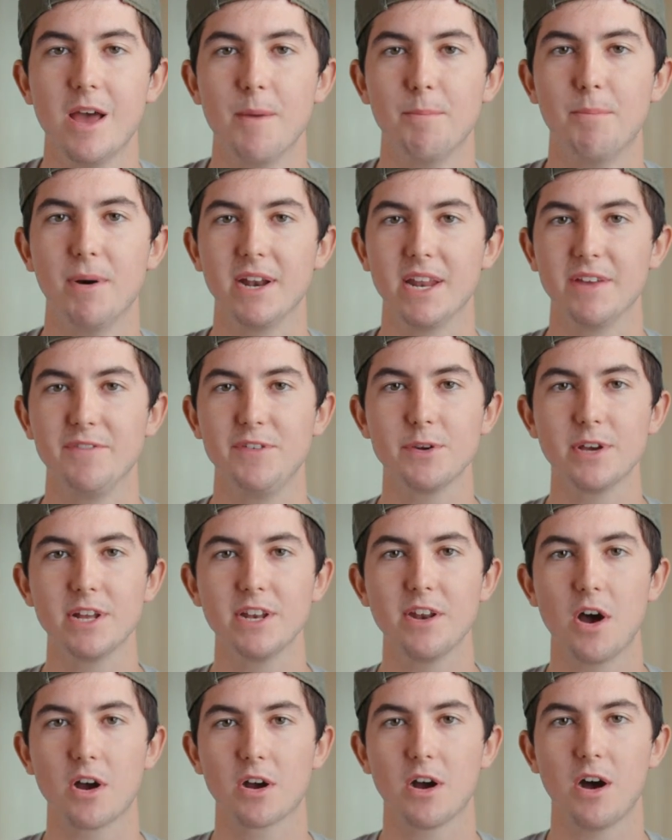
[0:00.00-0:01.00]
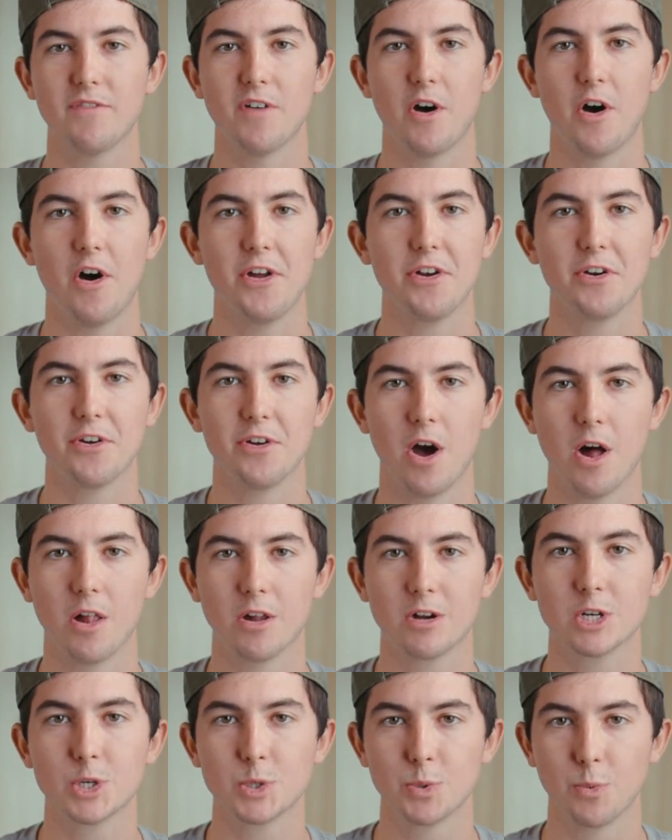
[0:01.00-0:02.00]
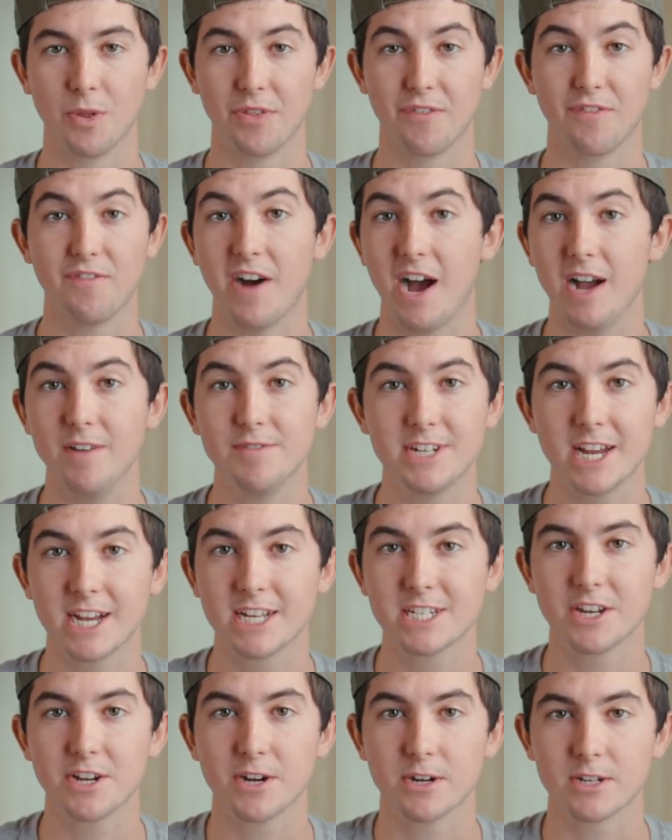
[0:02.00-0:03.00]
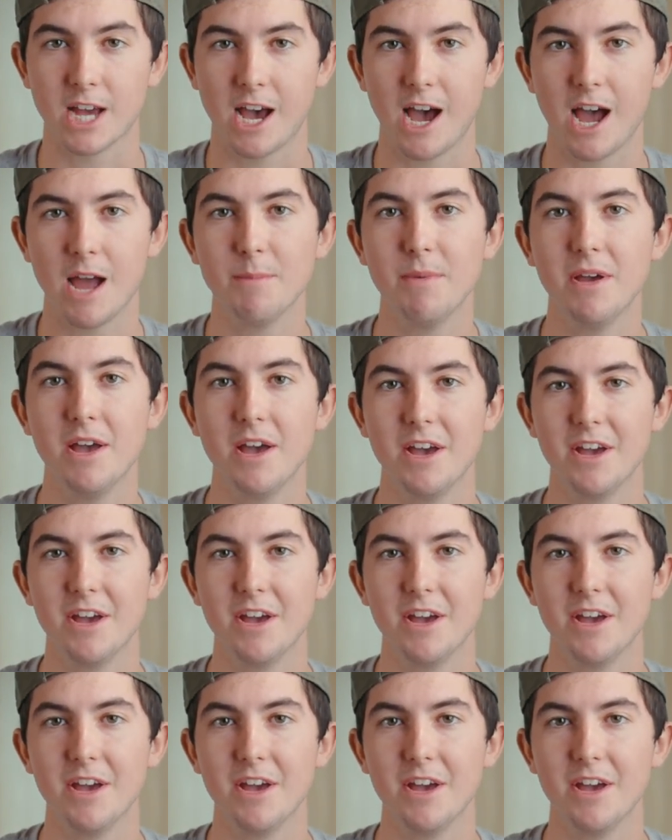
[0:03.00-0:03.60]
but if you can knock off $100 with 5 seconds of your time,